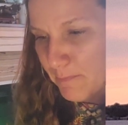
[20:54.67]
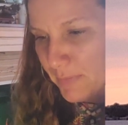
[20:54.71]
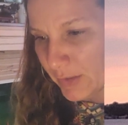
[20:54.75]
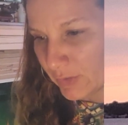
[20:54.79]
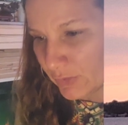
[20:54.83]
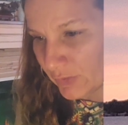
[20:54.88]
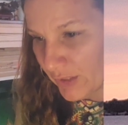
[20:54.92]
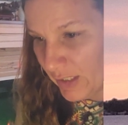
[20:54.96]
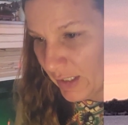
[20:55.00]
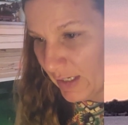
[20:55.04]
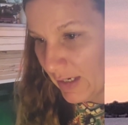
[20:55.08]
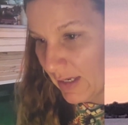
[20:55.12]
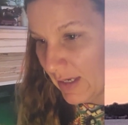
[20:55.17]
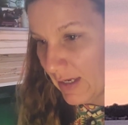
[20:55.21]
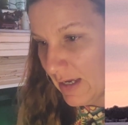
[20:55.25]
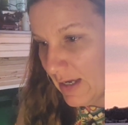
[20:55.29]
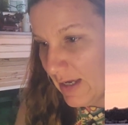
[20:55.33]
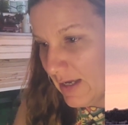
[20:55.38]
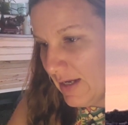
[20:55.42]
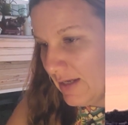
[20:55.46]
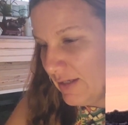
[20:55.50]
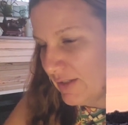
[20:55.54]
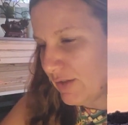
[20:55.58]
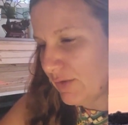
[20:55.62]
building.
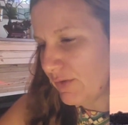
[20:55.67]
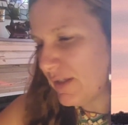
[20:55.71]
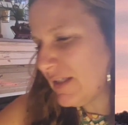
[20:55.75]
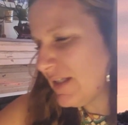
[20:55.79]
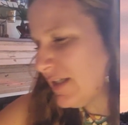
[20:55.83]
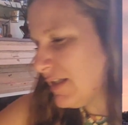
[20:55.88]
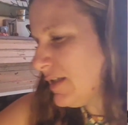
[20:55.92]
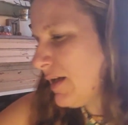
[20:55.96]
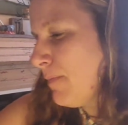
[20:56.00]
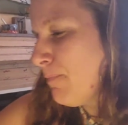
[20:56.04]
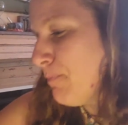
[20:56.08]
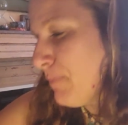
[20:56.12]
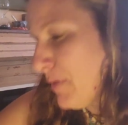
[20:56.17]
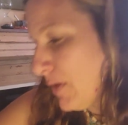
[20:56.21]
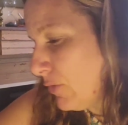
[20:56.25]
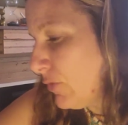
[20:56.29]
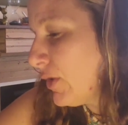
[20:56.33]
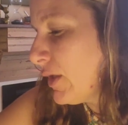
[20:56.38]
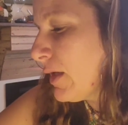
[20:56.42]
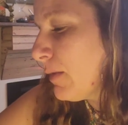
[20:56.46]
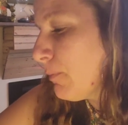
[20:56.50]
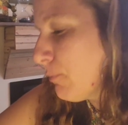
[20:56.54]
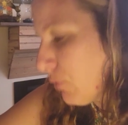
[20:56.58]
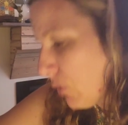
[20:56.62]
So this is a
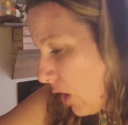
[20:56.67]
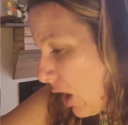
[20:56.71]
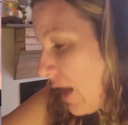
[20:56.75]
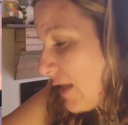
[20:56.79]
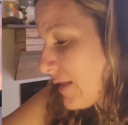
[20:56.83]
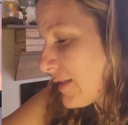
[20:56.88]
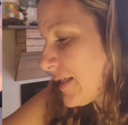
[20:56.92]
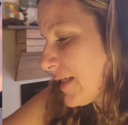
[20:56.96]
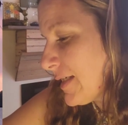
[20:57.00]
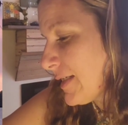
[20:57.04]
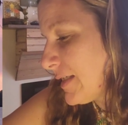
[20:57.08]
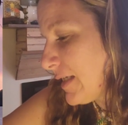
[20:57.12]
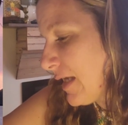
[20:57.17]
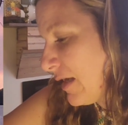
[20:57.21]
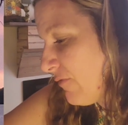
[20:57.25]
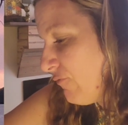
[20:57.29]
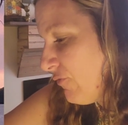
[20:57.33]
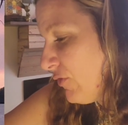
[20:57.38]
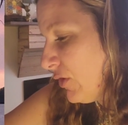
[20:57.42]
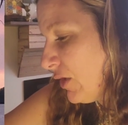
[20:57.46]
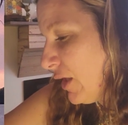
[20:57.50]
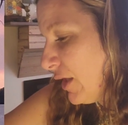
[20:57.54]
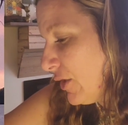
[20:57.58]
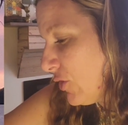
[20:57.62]
building process I
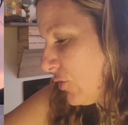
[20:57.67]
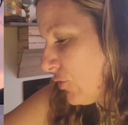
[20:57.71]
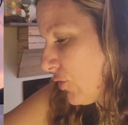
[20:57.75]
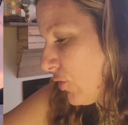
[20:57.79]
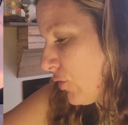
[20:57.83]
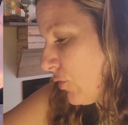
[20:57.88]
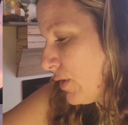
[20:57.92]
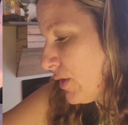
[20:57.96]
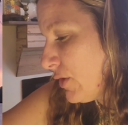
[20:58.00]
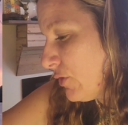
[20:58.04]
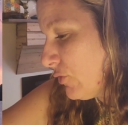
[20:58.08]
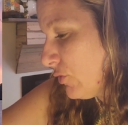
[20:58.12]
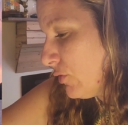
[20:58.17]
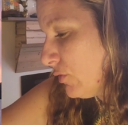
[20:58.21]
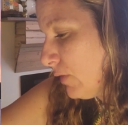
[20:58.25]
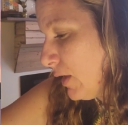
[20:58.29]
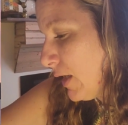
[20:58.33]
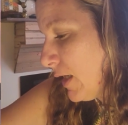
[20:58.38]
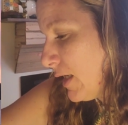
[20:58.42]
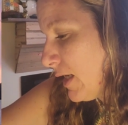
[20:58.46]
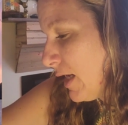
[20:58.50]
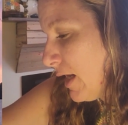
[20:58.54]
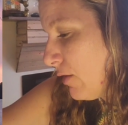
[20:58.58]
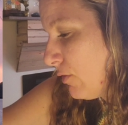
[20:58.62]
feel like you're going through
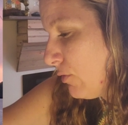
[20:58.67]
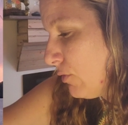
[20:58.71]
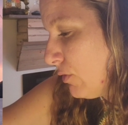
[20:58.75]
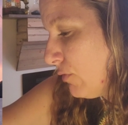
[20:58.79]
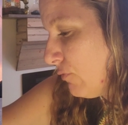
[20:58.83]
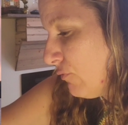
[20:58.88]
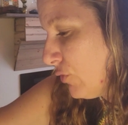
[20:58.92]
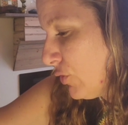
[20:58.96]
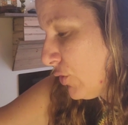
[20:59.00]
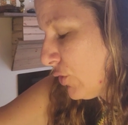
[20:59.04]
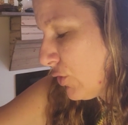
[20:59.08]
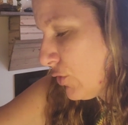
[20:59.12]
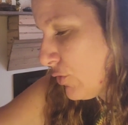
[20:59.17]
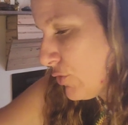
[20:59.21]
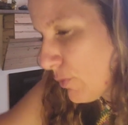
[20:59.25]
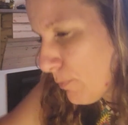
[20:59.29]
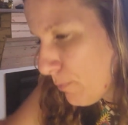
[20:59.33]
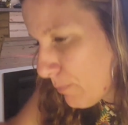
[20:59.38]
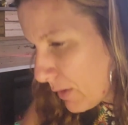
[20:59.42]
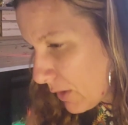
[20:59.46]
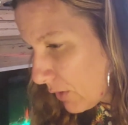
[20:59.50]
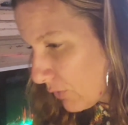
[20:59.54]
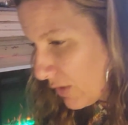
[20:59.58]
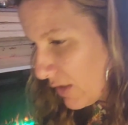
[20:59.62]
right now, Virgo. You're
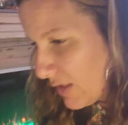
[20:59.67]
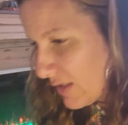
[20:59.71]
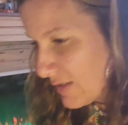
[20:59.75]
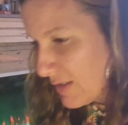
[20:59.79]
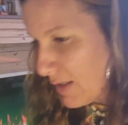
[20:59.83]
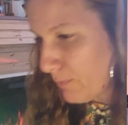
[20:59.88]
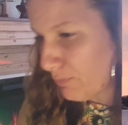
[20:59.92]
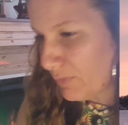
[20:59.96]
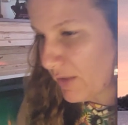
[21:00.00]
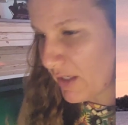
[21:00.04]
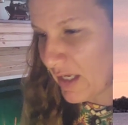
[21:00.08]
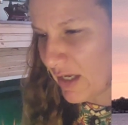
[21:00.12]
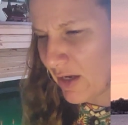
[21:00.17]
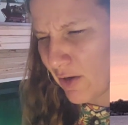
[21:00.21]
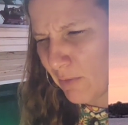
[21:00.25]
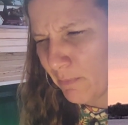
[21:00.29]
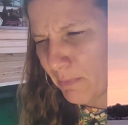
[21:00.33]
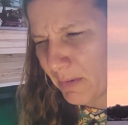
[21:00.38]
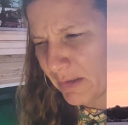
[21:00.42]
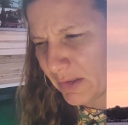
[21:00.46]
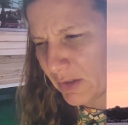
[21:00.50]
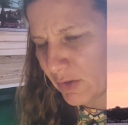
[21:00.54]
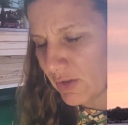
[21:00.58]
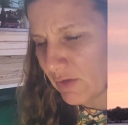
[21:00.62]
building something here,
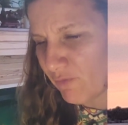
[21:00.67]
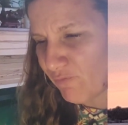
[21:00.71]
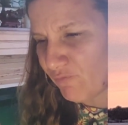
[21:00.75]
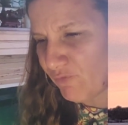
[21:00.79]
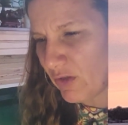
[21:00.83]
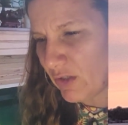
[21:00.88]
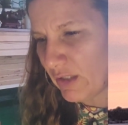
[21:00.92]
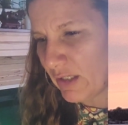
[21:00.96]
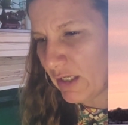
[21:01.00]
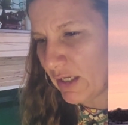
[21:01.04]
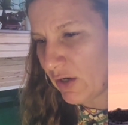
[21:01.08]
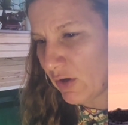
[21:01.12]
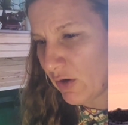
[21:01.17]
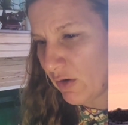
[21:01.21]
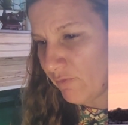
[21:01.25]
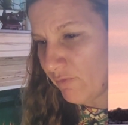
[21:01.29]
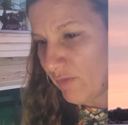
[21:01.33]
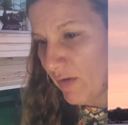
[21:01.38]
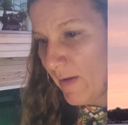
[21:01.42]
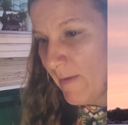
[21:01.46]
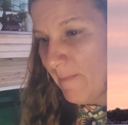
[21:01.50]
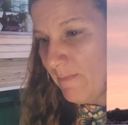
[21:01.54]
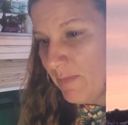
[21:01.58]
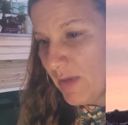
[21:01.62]
but there's a feeling here of
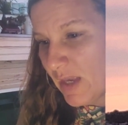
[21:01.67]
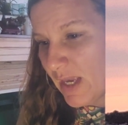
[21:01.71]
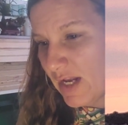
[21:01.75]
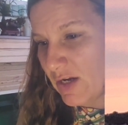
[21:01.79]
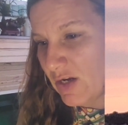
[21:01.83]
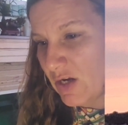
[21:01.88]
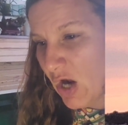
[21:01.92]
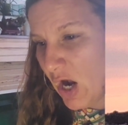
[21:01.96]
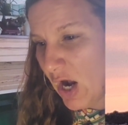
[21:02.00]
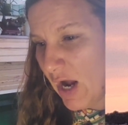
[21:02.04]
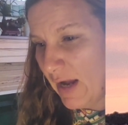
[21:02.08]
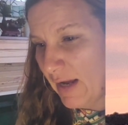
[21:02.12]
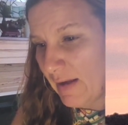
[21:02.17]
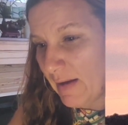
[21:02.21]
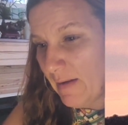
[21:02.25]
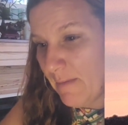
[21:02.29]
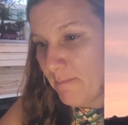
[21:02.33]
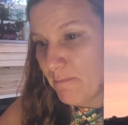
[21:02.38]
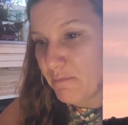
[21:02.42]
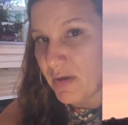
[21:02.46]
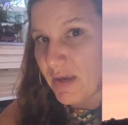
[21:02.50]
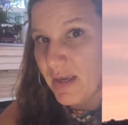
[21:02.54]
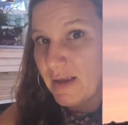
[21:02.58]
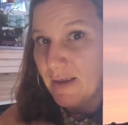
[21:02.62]
it not
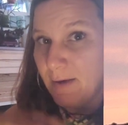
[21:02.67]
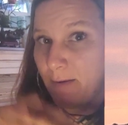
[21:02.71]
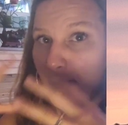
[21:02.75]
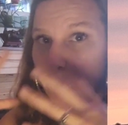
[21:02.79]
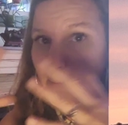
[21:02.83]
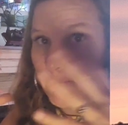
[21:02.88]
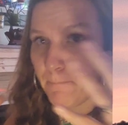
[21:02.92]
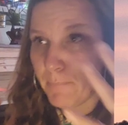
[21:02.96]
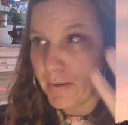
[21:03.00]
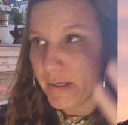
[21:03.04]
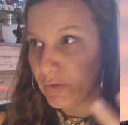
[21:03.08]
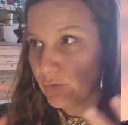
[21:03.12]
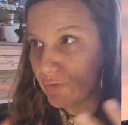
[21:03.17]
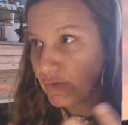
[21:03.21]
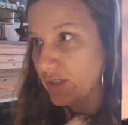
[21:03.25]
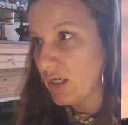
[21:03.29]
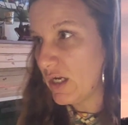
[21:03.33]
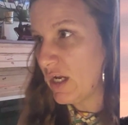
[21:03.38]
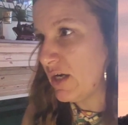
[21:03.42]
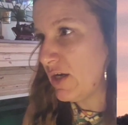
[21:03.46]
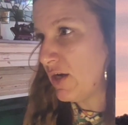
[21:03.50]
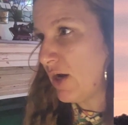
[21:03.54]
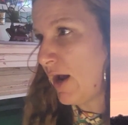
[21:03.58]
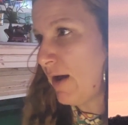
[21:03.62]
being built
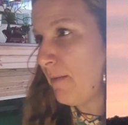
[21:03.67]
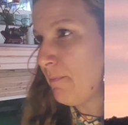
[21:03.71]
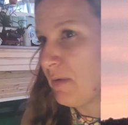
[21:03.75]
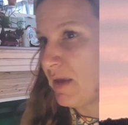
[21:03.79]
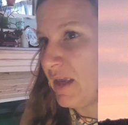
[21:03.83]
and not